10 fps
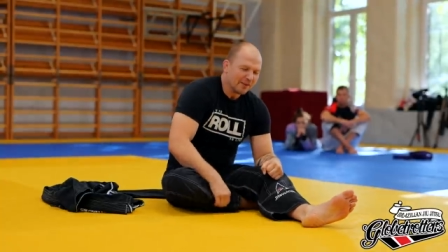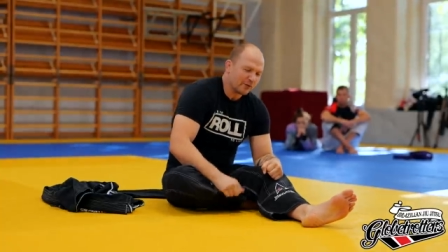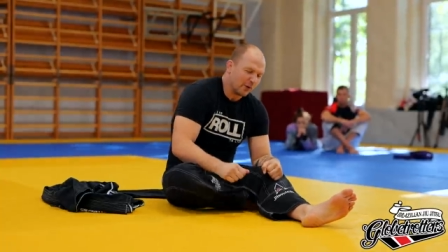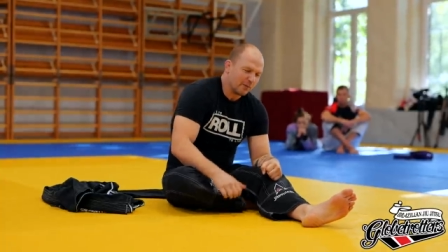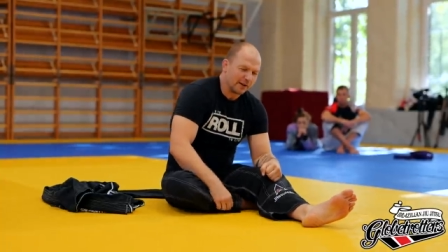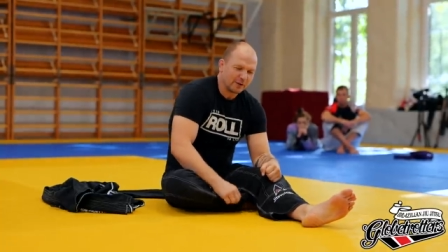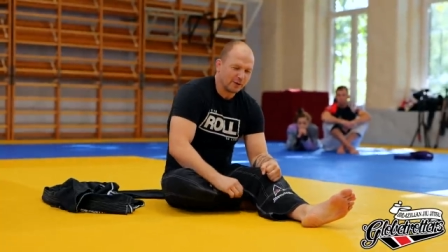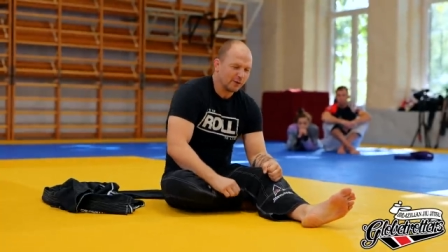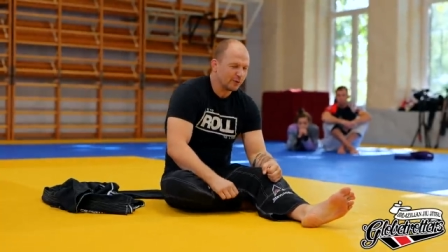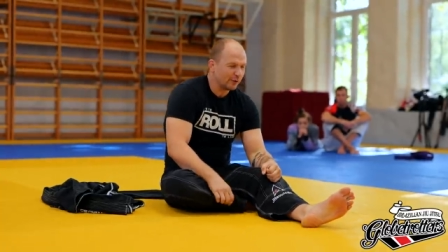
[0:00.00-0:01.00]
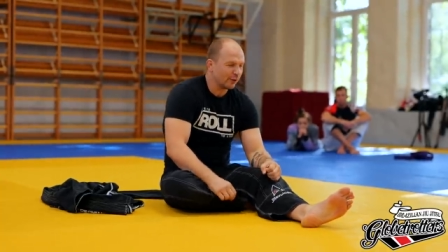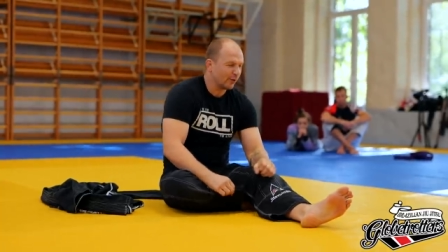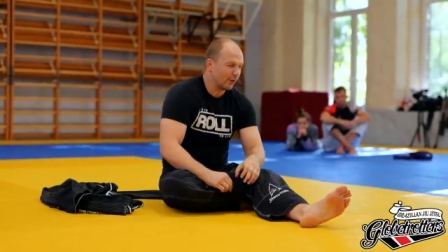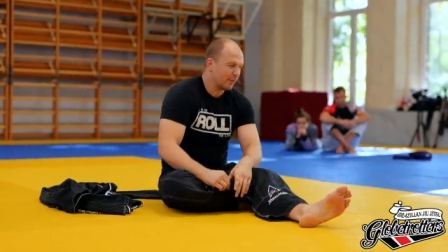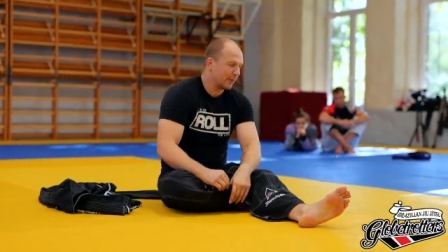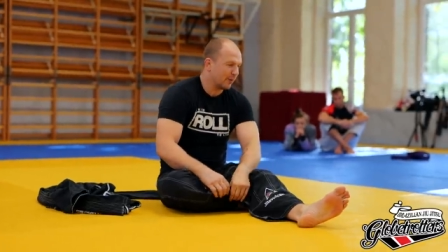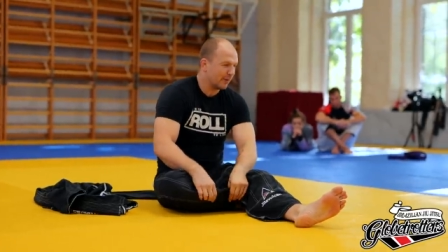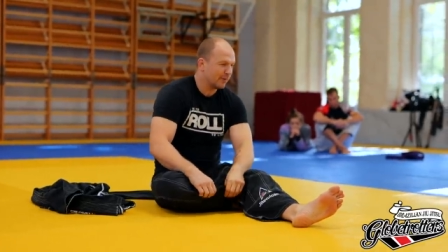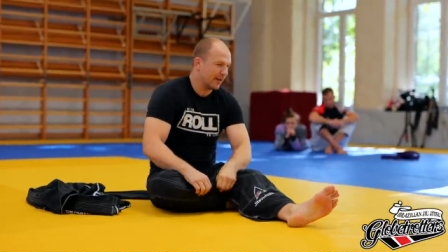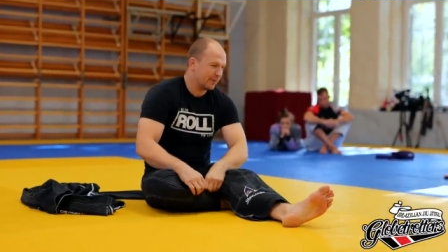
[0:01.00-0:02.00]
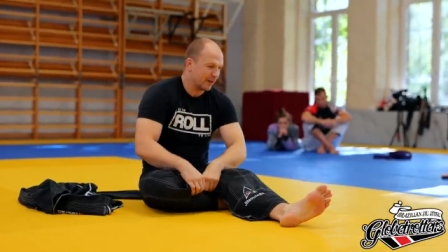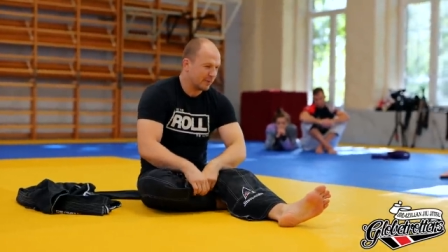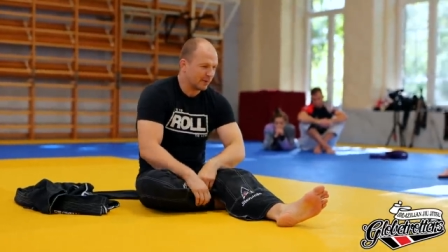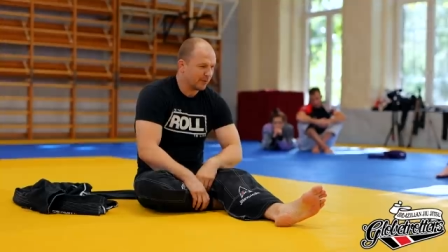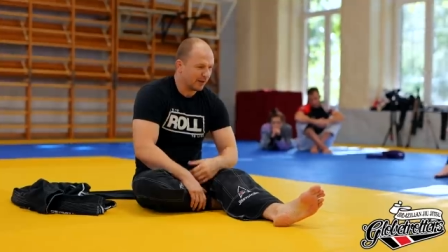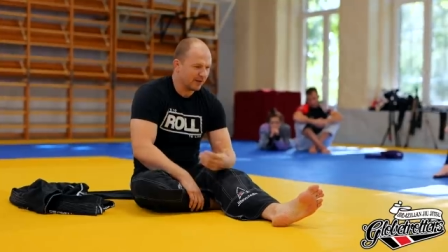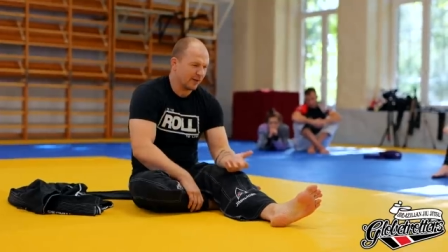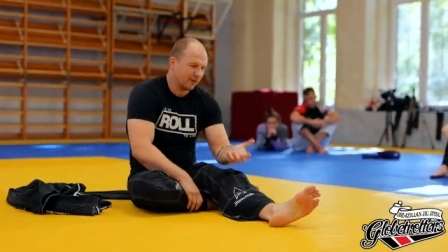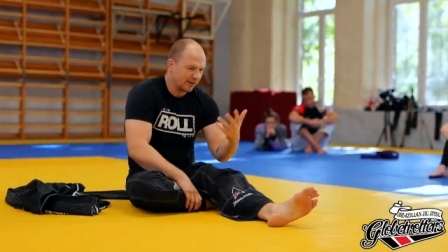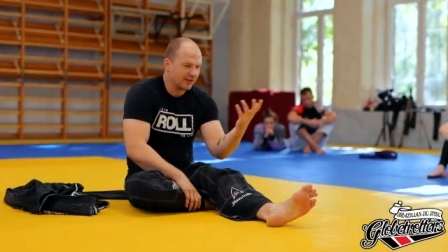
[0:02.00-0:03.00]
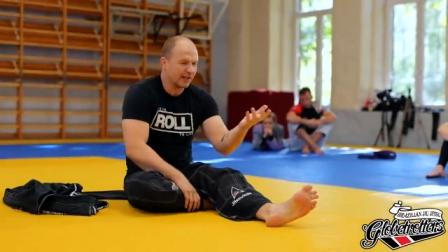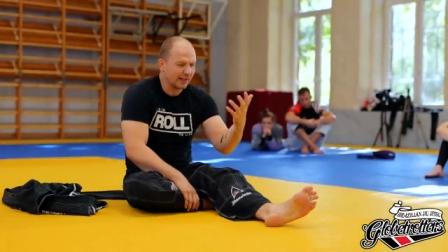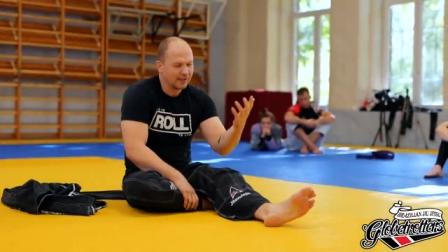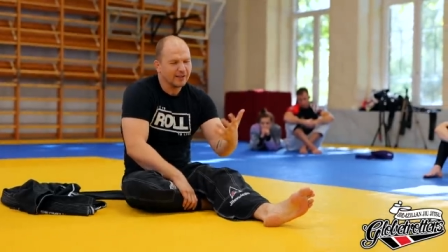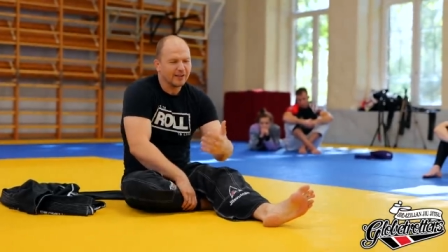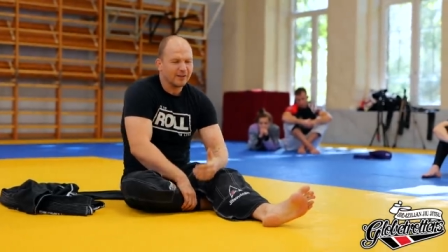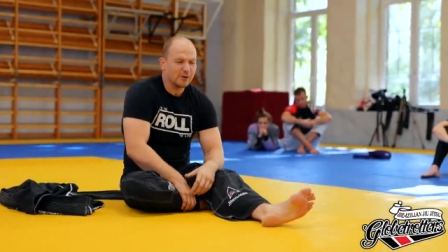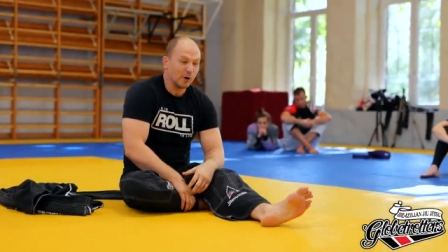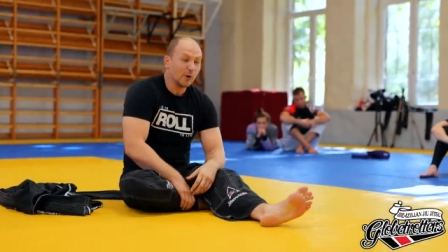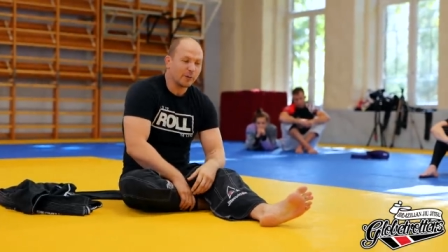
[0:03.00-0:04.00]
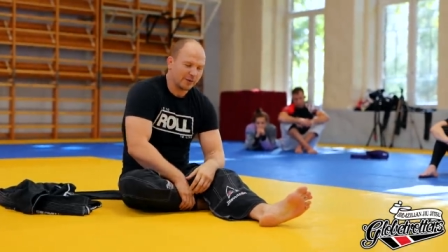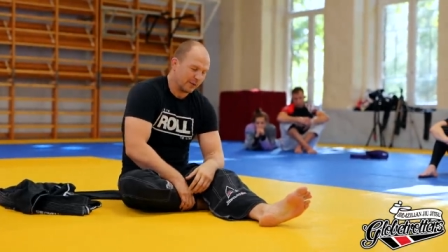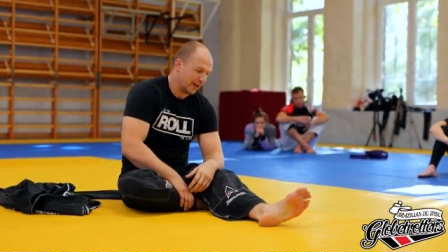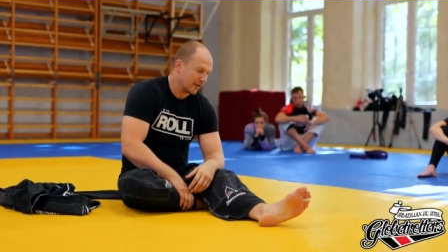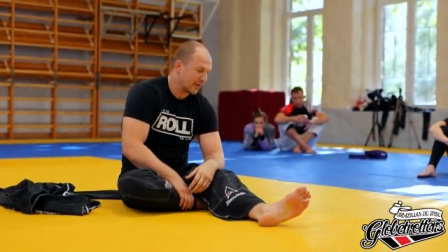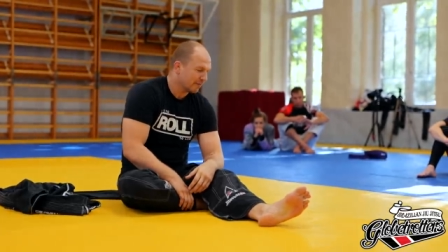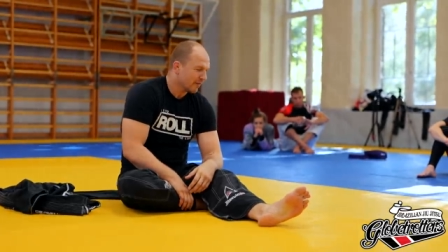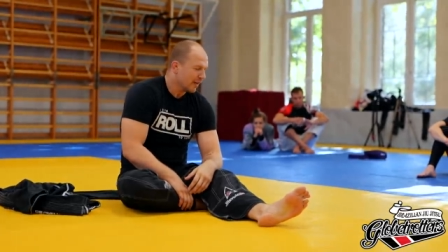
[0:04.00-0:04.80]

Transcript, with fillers: So I usually don't call people my black belts, but we, you know, it's like, joke between us.